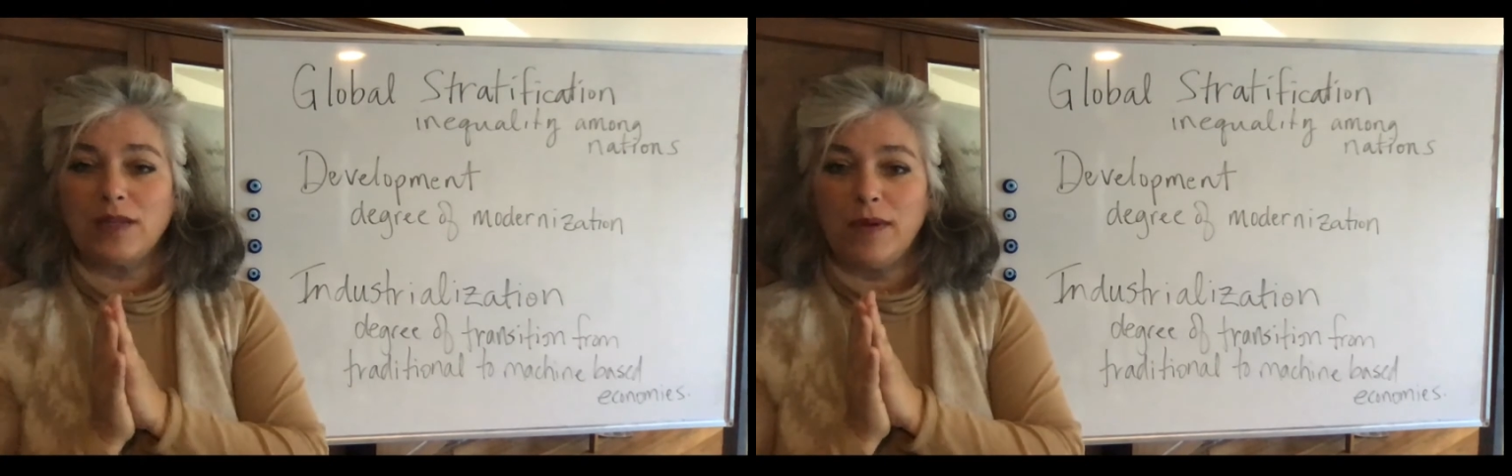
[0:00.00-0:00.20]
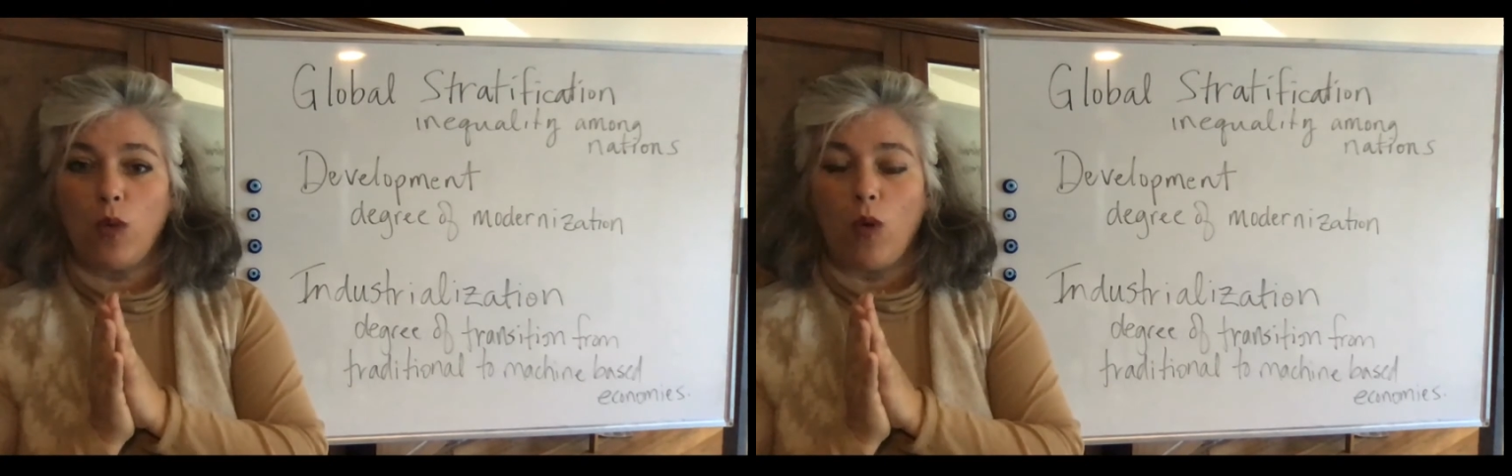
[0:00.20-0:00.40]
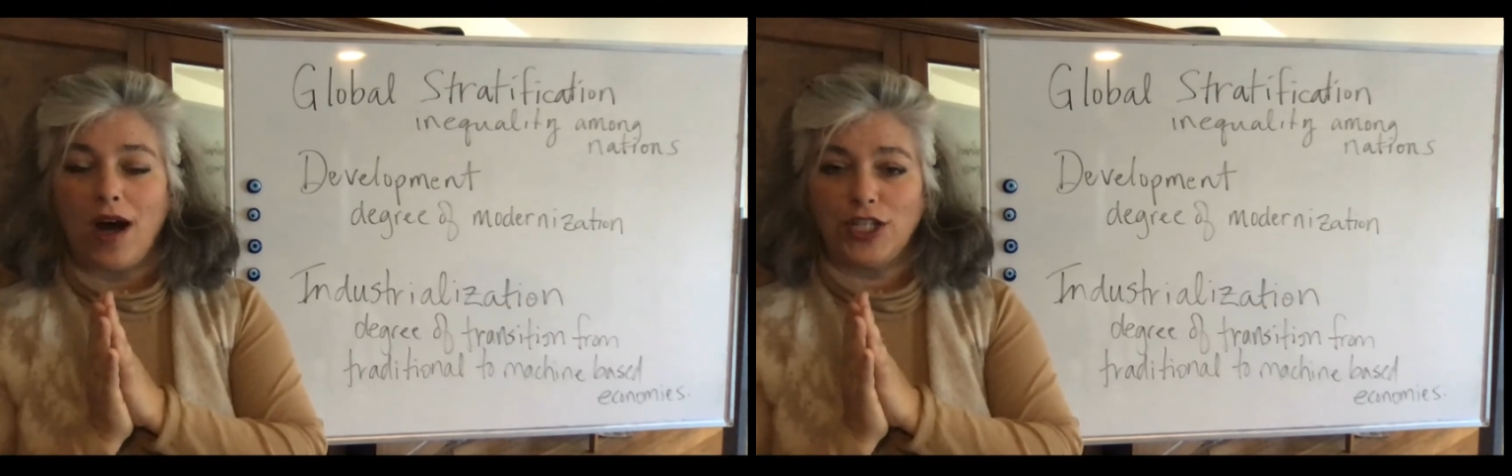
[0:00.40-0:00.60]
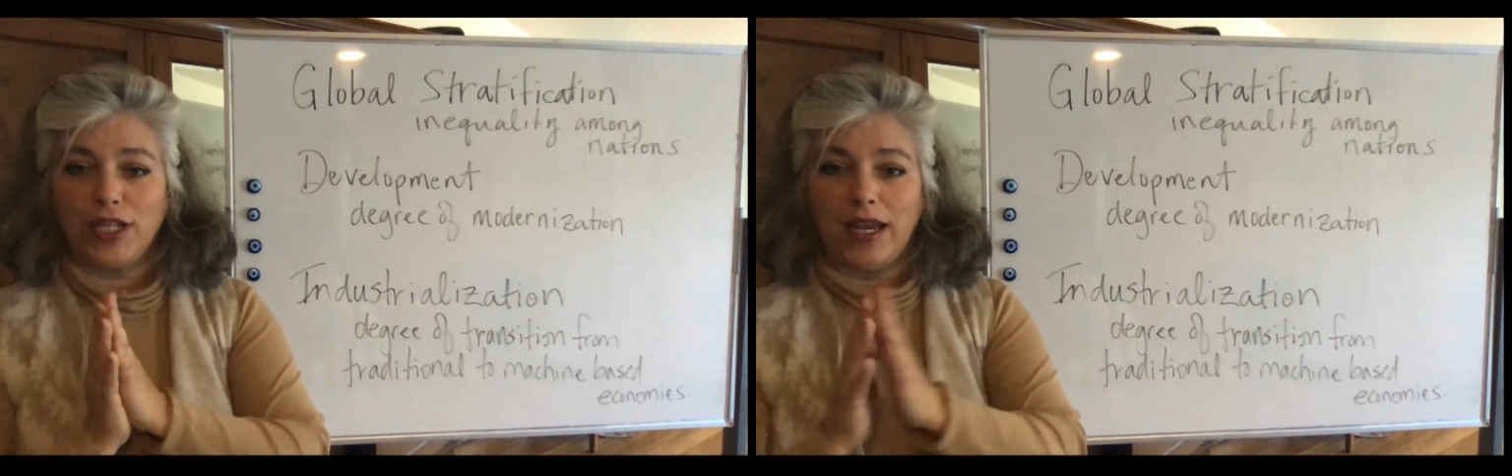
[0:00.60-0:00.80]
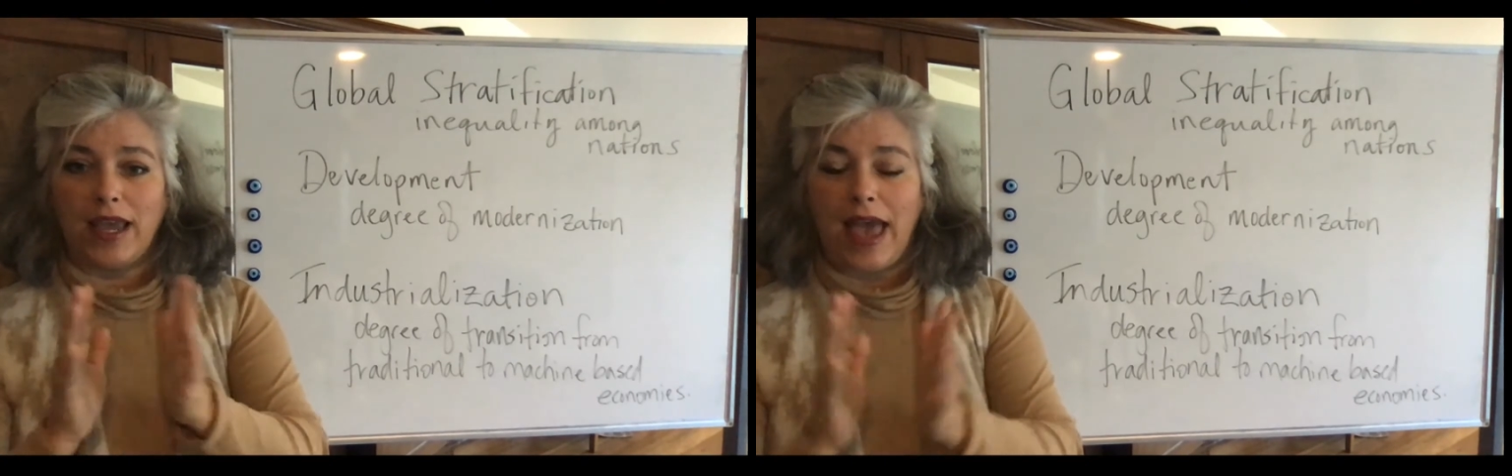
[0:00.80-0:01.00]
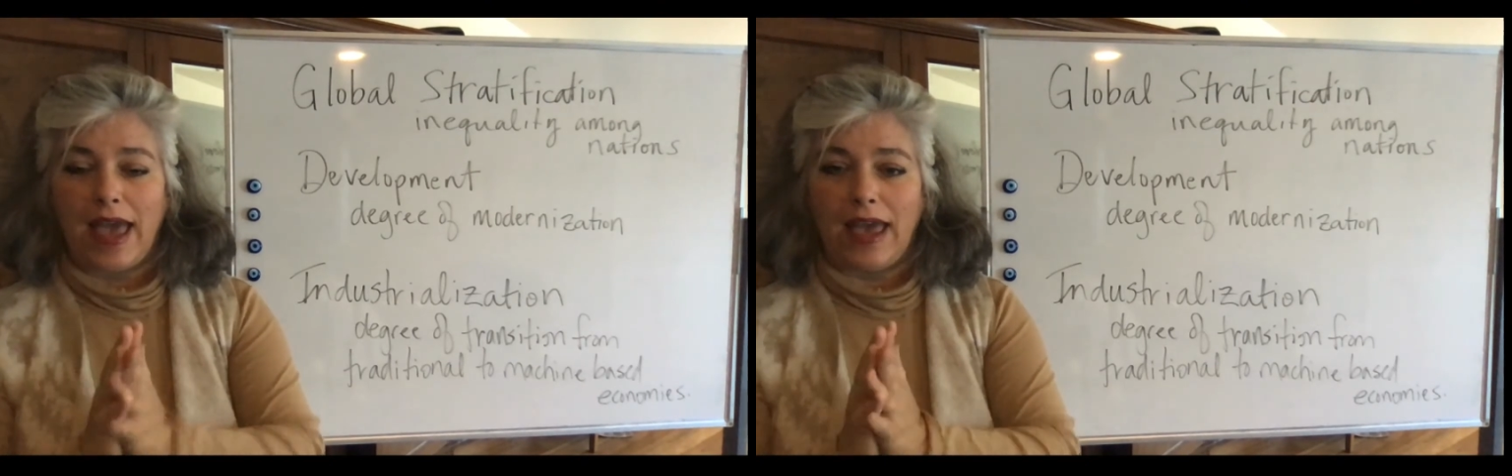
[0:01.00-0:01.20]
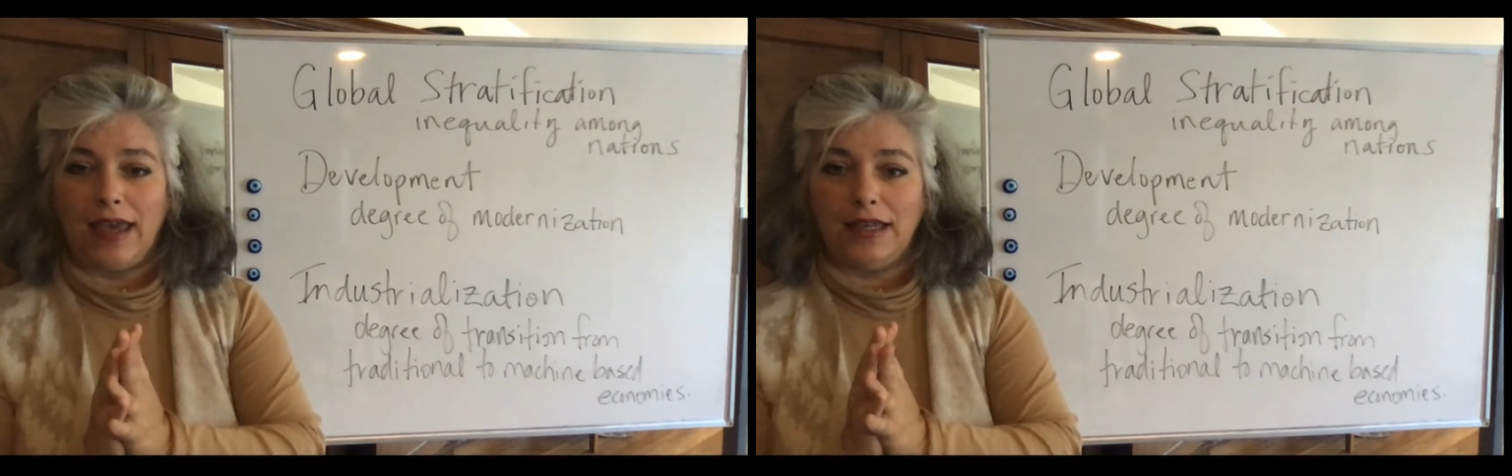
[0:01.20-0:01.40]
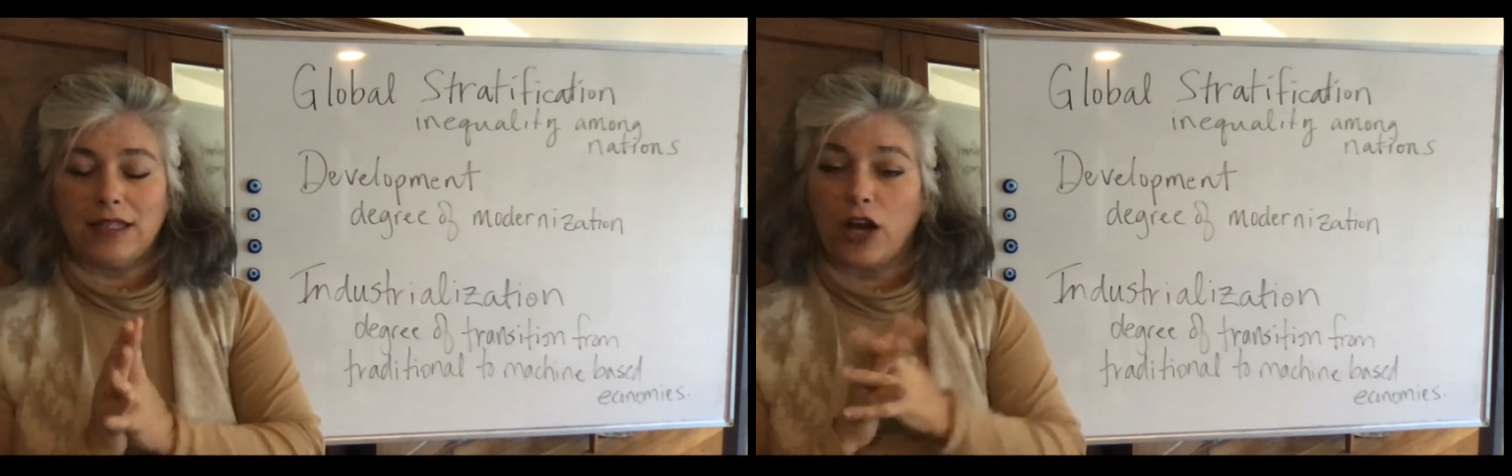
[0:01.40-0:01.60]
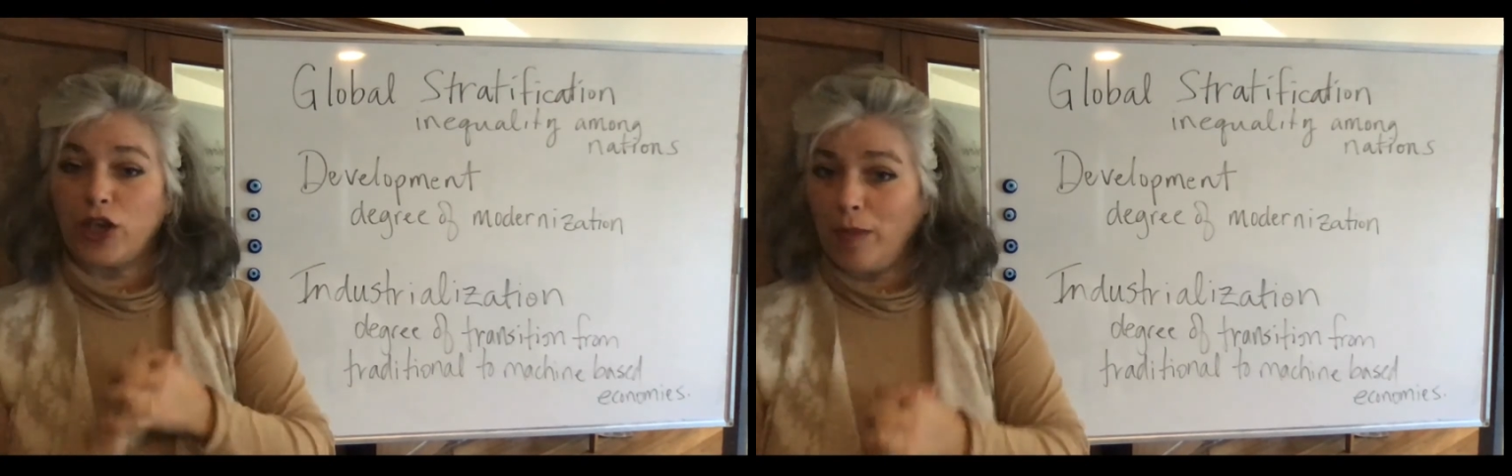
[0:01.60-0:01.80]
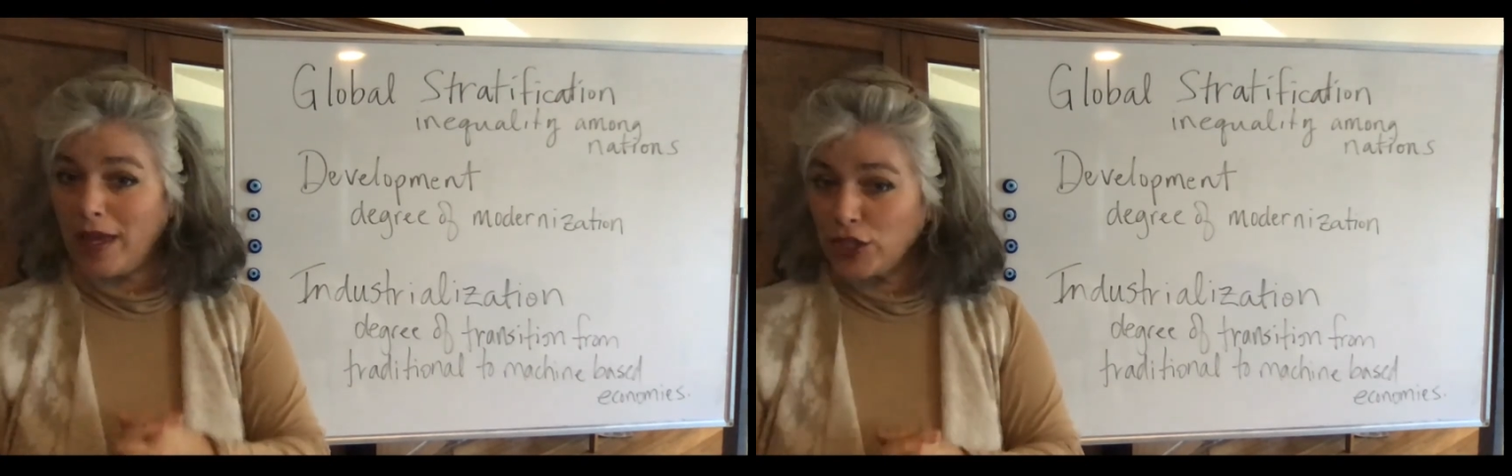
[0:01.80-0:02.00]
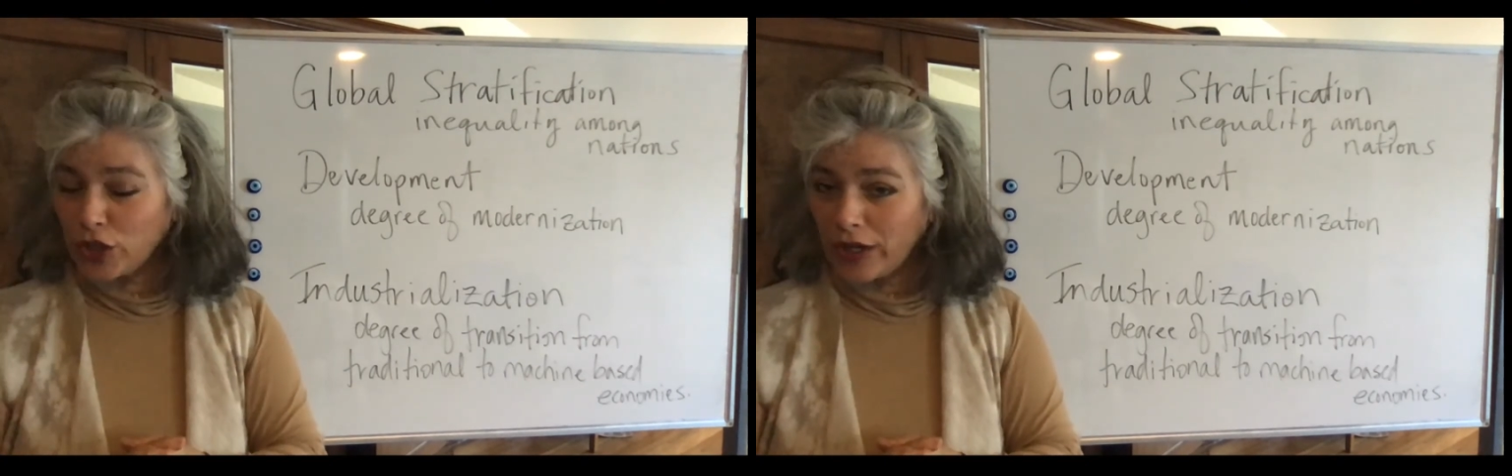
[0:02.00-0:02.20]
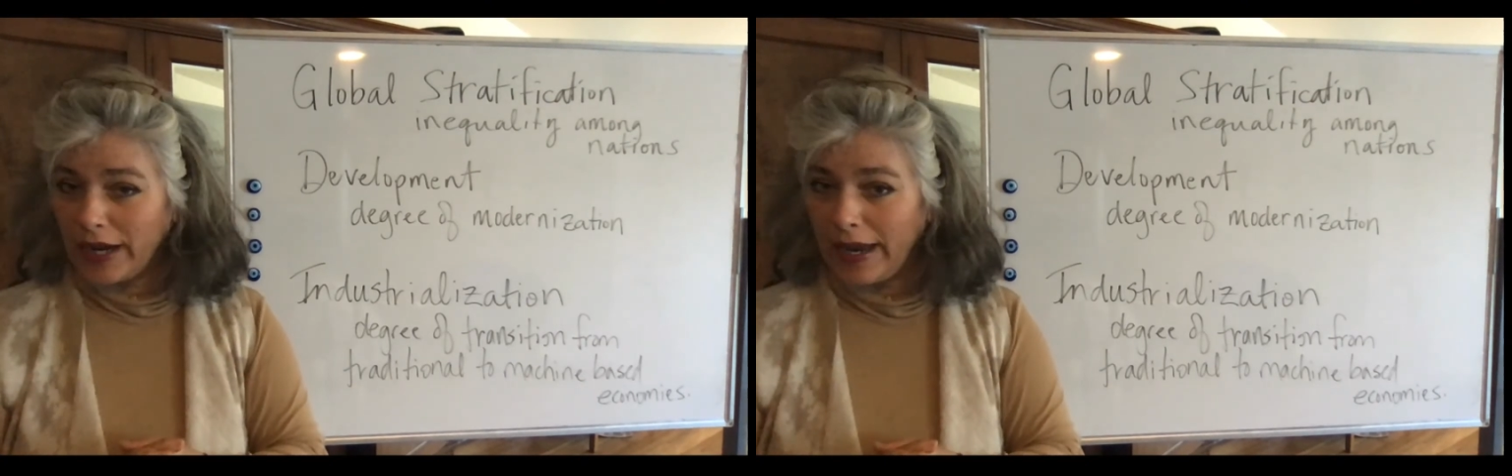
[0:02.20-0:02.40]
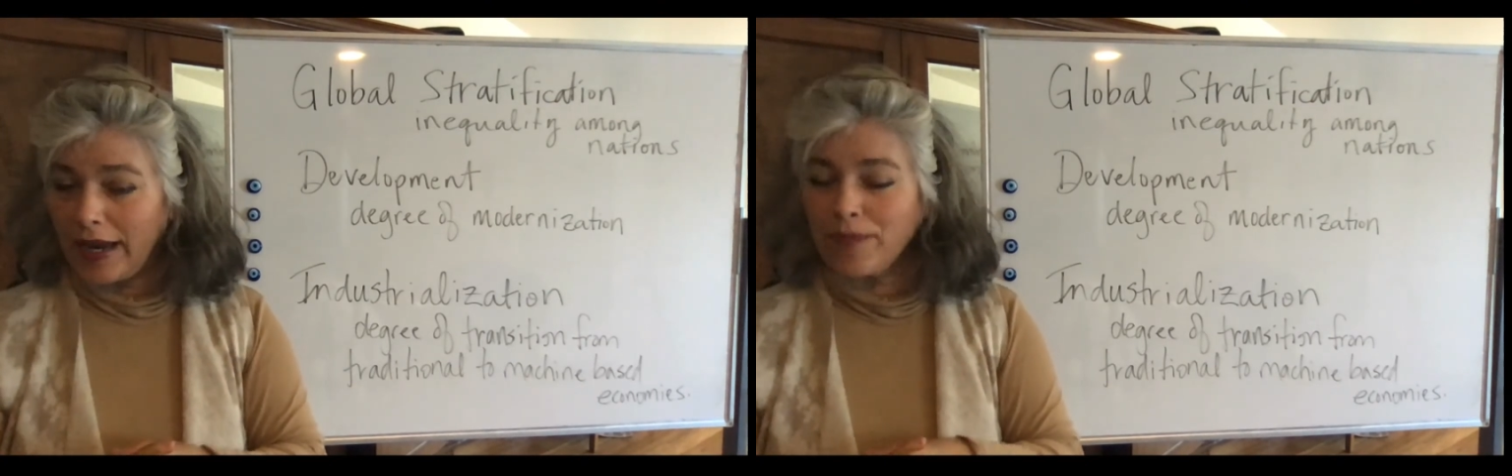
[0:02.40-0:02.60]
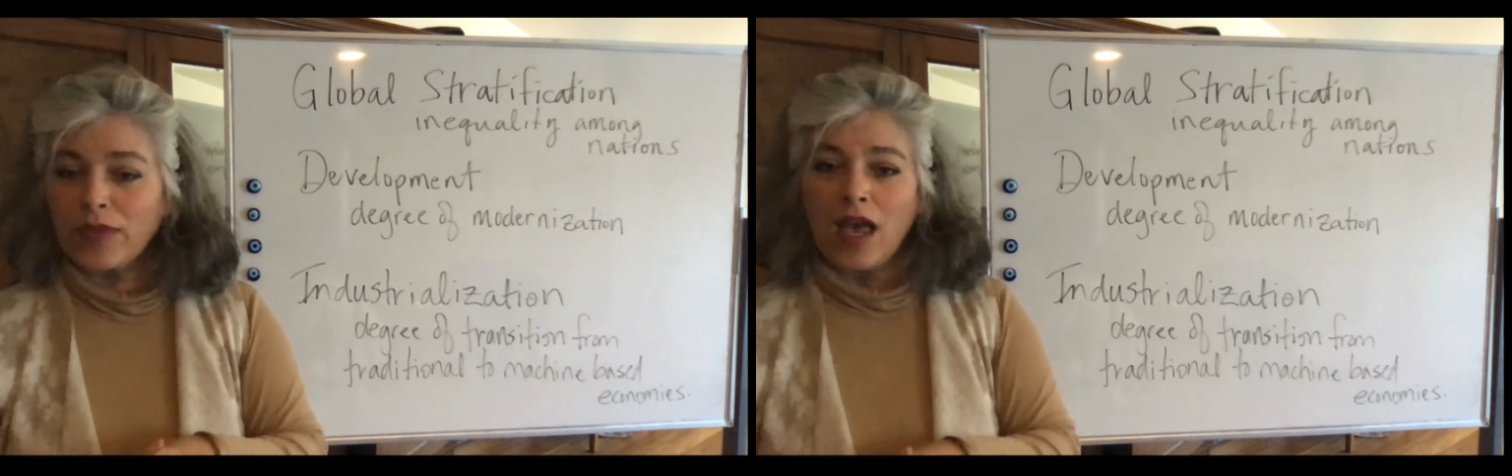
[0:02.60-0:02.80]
to be watching a documentary